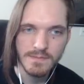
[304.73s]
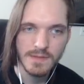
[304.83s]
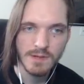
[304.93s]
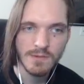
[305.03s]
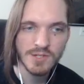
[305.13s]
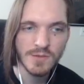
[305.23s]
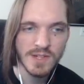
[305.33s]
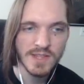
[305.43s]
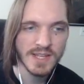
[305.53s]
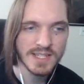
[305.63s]
Which is one of the
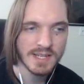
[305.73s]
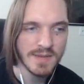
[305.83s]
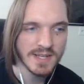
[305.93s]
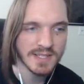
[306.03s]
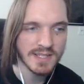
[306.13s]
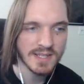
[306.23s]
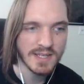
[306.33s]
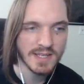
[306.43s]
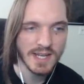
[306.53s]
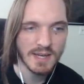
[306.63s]
things that makes
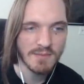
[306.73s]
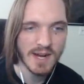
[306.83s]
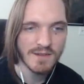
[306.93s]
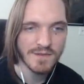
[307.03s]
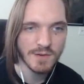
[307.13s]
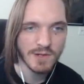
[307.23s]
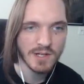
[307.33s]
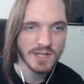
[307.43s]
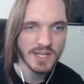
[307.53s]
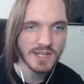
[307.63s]
the game kind of feel
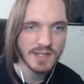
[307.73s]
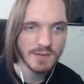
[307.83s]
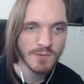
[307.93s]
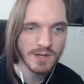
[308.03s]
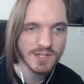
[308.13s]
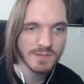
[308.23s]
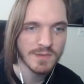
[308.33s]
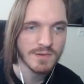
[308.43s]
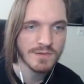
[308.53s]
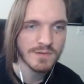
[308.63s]
clunky and weird to
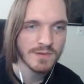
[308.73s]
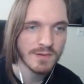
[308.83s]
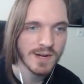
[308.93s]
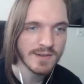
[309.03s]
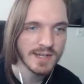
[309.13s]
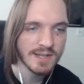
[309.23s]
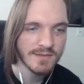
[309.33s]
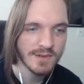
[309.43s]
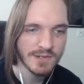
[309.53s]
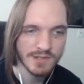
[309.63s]
move around in at
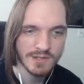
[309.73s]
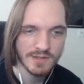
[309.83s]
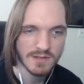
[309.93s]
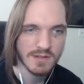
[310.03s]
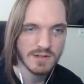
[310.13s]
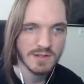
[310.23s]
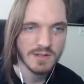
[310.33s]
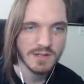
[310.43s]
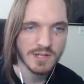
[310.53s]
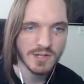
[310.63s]
first,
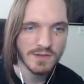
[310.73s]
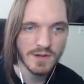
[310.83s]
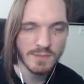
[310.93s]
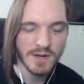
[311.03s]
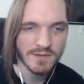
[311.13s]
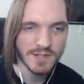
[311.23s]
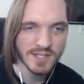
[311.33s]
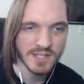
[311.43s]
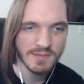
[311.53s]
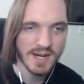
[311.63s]
because you have no buffer
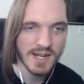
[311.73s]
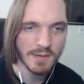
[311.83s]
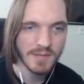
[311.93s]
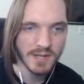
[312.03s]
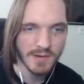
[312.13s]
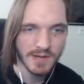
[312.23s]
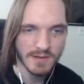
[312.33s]
system kind of helping you out.